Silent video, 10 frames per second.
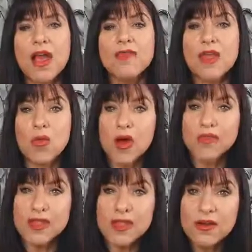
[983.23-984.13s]
If they
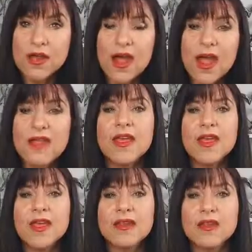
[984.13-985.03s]
want the gear guide,
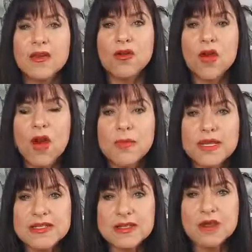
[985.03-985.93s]
they can,
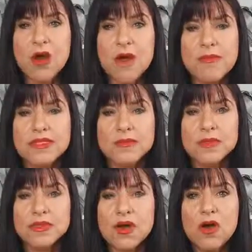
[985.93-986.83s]
comment in the comments
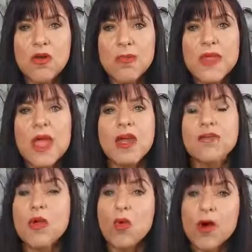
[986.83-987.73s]
below.
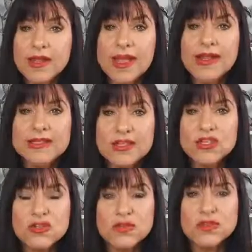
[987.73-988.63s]
If they want to get
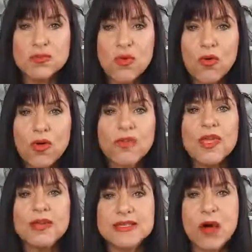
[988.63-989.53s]
additional support,
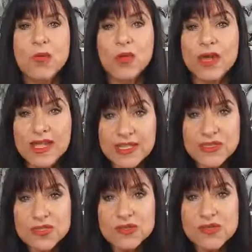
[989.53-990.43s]
they can tell me what
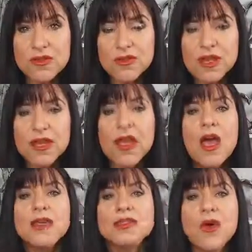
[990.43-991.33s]
industry they're in.
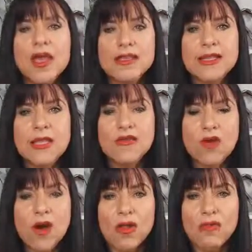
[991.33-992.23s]
So I leave
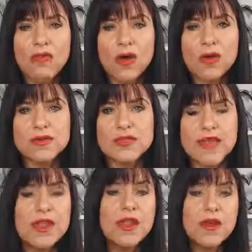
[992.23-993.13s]
all of those.
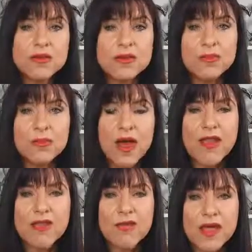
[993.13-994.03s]
And then I also
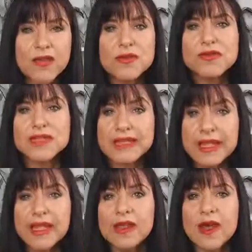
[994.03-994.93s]
remind them that there's a
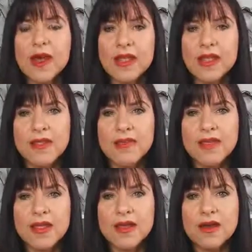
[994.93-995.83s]
link in
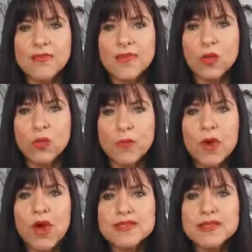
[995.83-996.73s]
the word
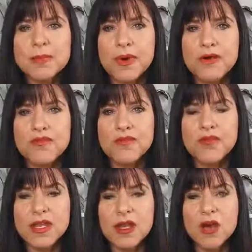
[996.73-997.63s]
box above the
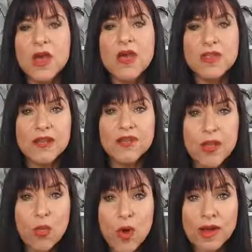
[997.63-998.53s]
video that if
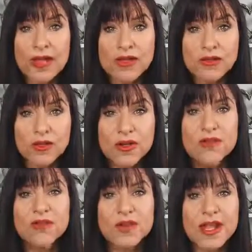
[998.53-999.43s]
they want to get
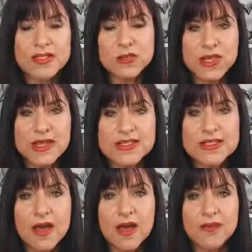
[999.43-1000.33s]
alerted for next week's
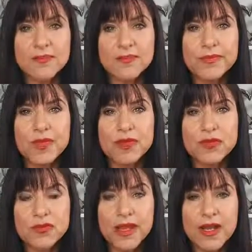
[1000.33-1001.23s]

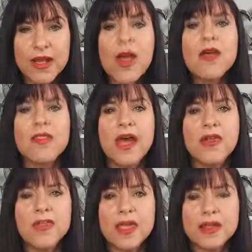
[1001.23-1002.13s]
training,
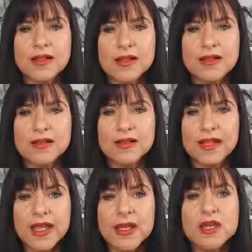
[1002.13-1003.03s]
that they can click the
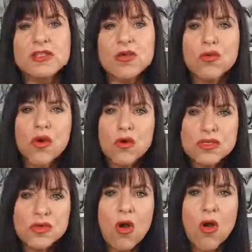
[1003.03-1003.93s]
link. So
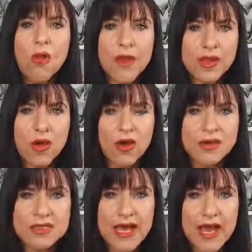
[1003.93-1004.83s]
those are all my
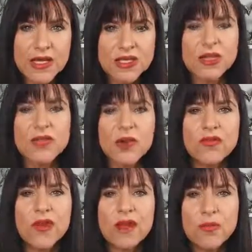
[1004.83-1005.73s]
calls to action, and
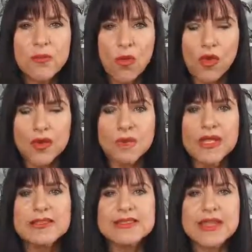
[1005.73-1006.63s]
they're very important
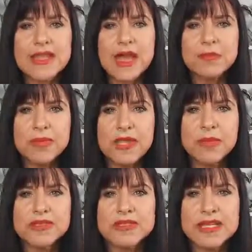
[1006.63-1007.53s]
because they get
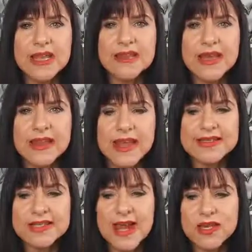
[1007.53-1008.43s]
people to take that
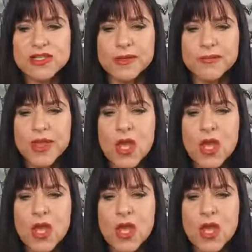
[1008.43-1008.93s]
next action.